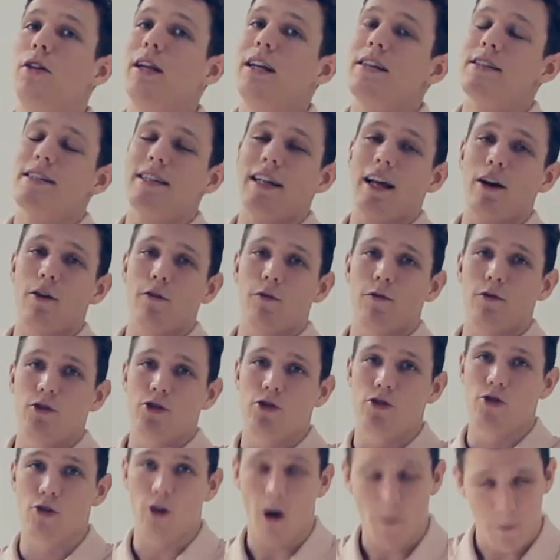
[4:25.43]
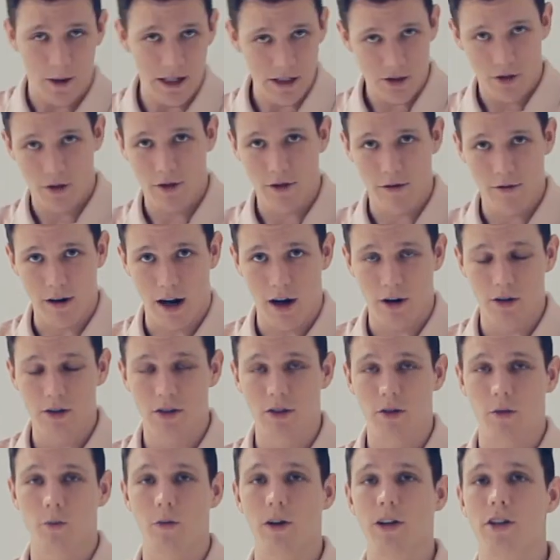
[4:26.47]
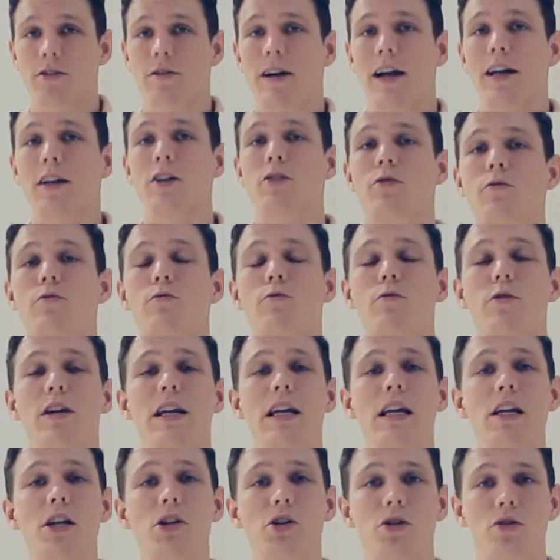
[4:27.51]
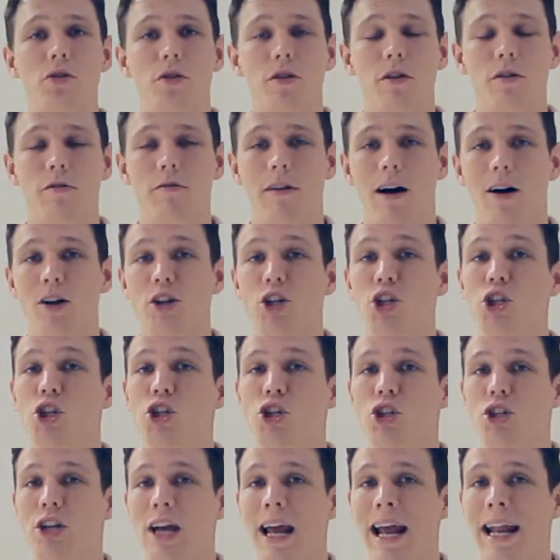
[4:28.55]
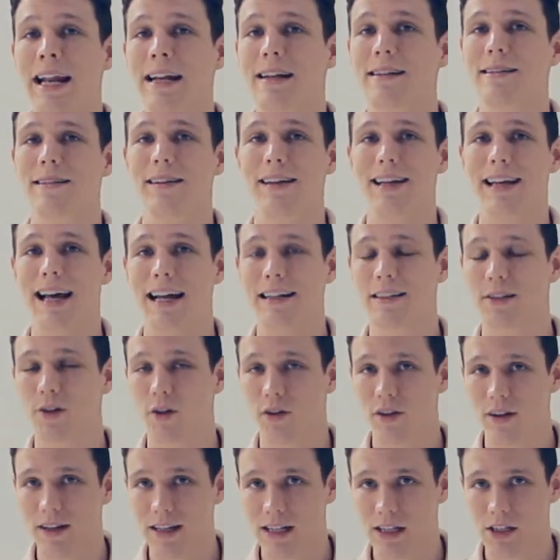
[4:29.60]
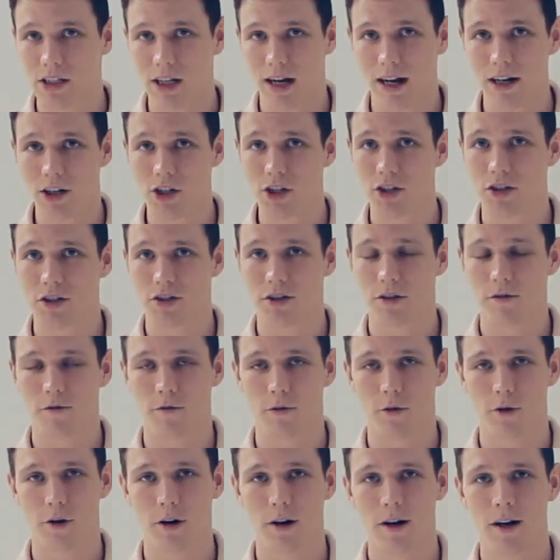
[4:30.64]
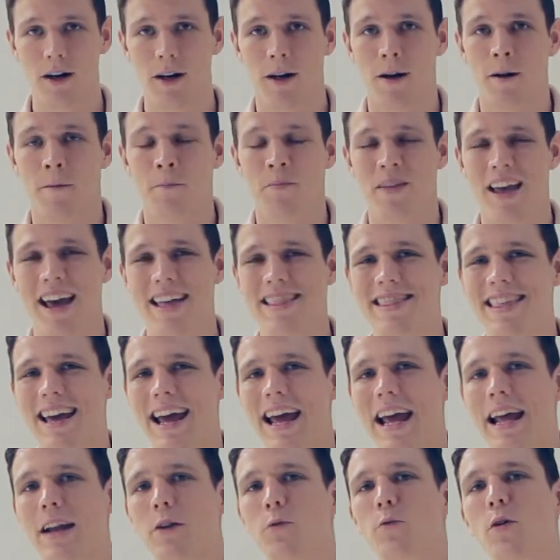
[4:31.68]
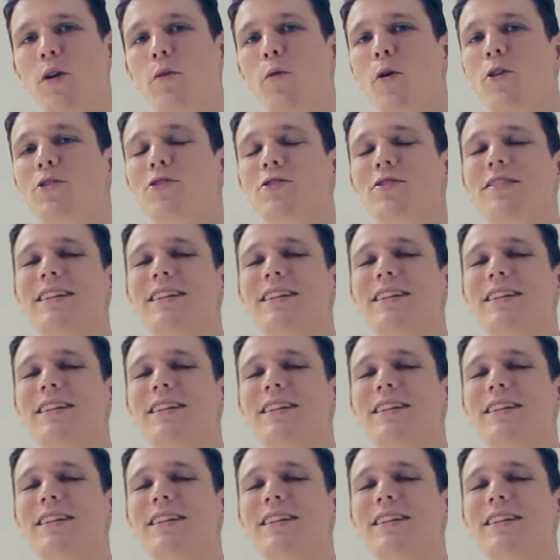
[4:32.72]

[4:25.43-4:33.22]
Instead of dropping to the ground, we're trying to reach to the ground gently until the knee touches the floor, and then we want to